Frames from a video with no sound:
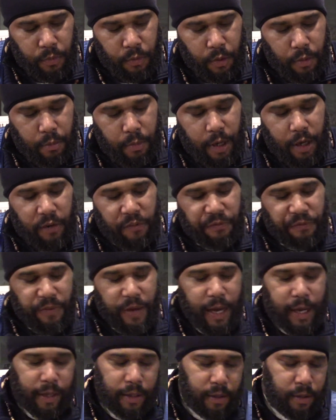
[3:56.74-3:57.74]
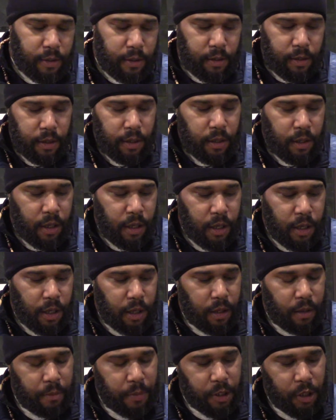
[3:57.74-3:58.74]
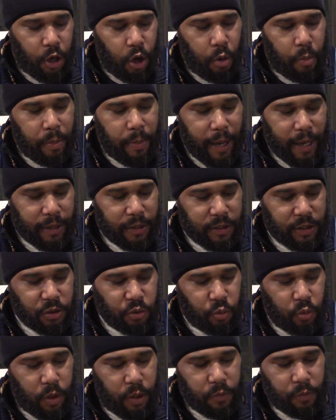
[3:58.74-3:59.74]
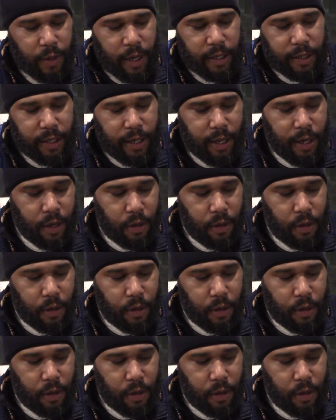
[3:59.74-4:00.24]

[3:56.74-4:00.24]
Matter of fact, let me go back to one right now.